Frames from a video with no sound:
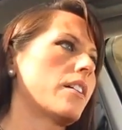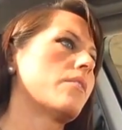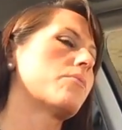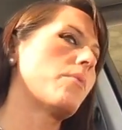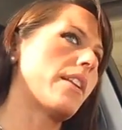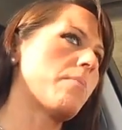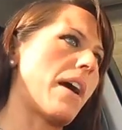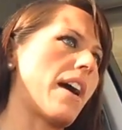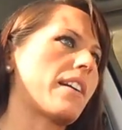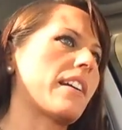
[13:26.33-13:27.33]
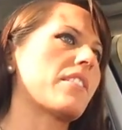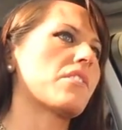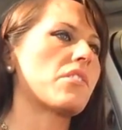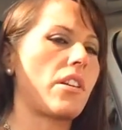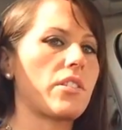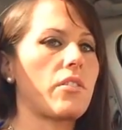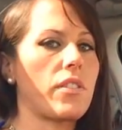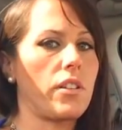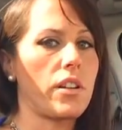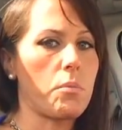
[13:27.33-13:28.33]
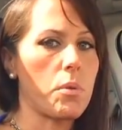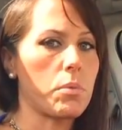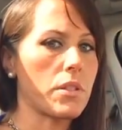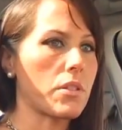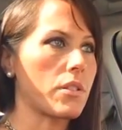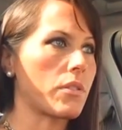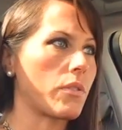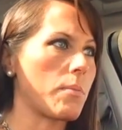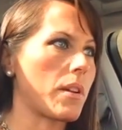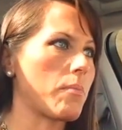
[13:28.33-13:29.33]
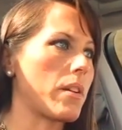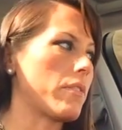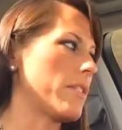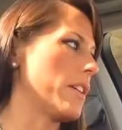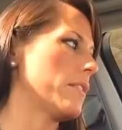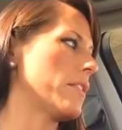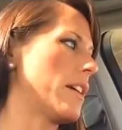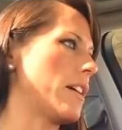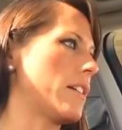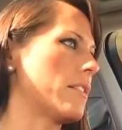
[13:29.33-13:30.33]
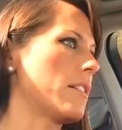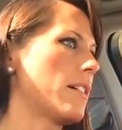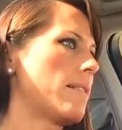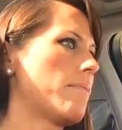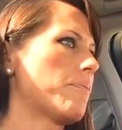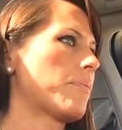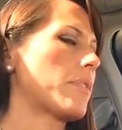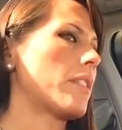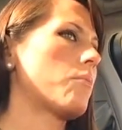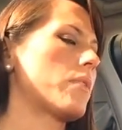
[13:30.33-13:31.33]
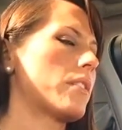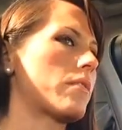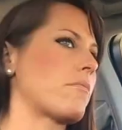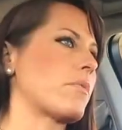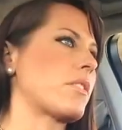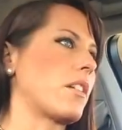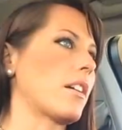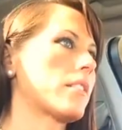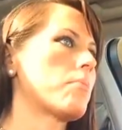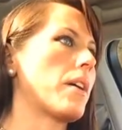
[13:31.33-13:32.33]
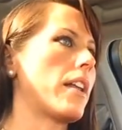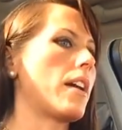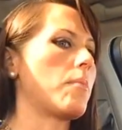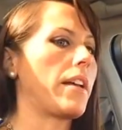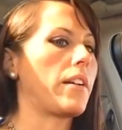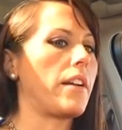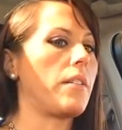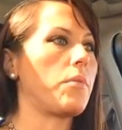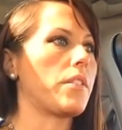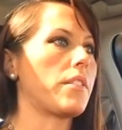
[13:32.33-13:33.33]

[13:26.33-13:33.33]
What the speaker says: running back, and I can start to feel a couple blisters forming on my feet, and which sucked. But I'm like, all right, well,